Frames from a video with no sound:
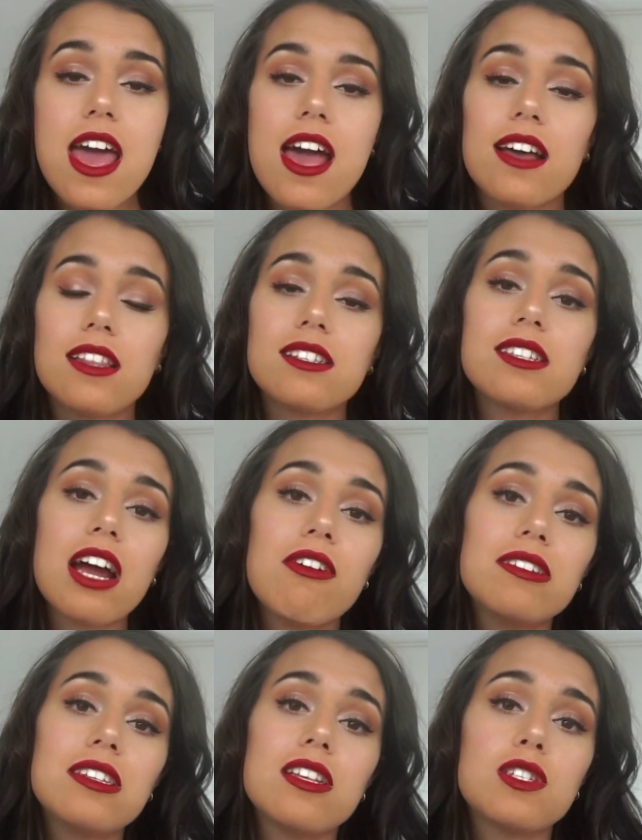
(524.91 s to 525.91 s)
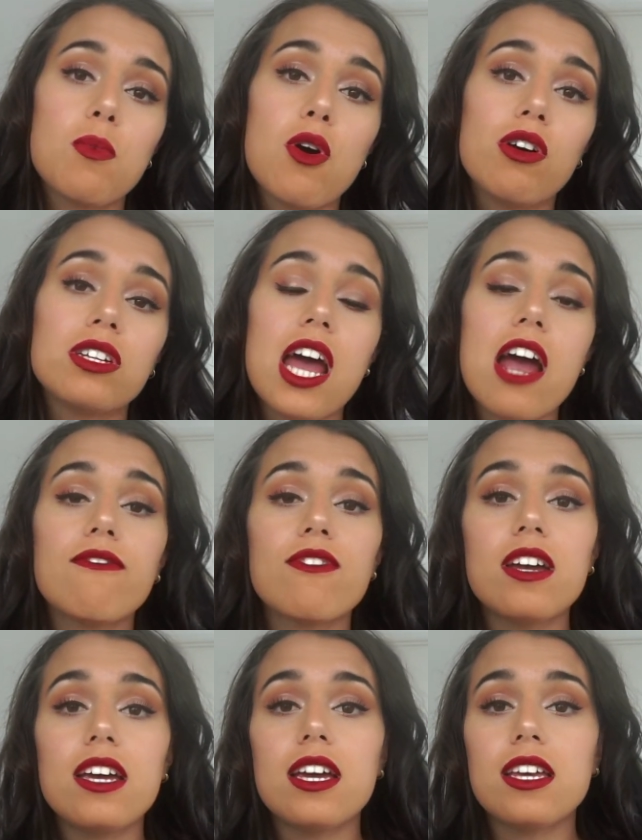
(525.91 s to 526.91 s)
And the sirens in this world,
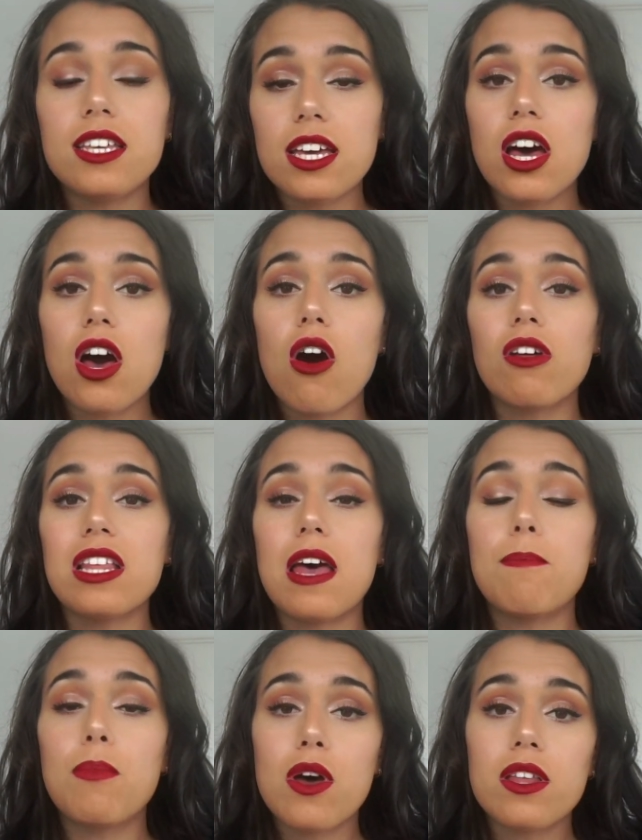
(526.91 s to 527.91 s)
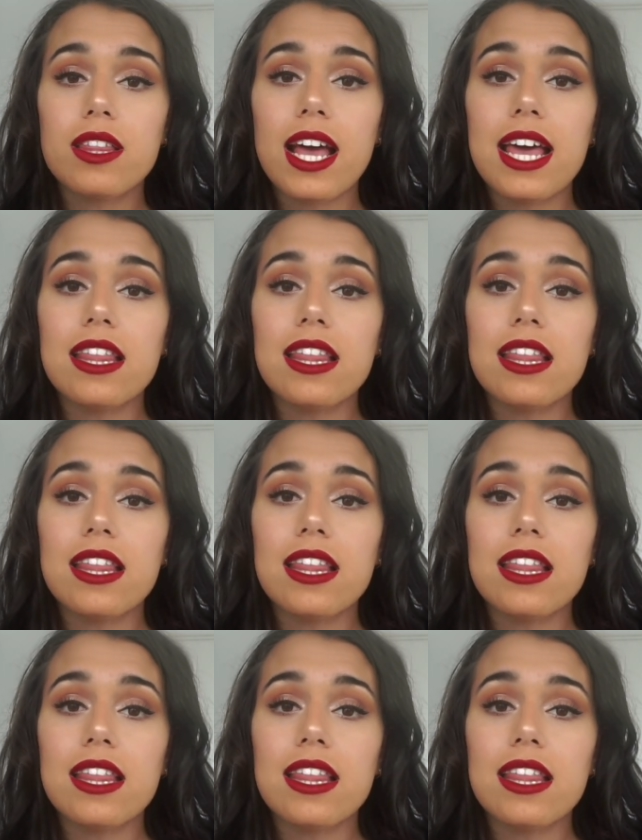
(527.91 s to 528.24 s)
every year on their birthday,